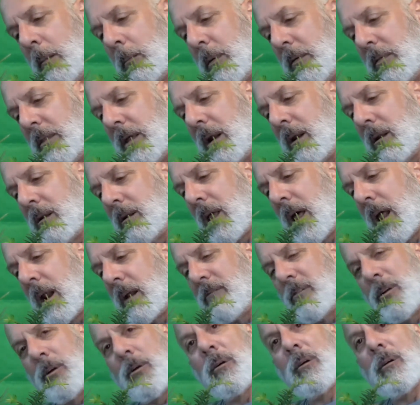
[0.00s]
but then a lot
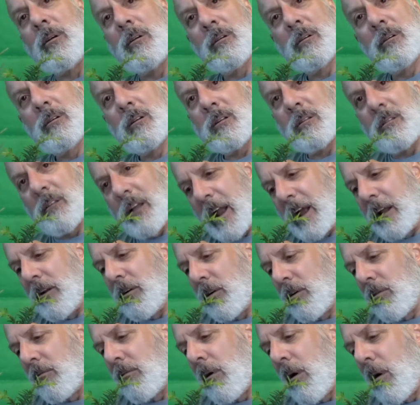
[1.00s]
of your
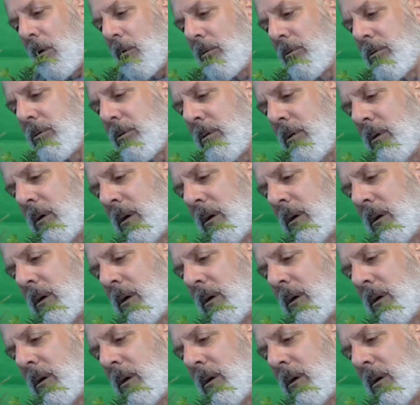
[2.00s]
later growth,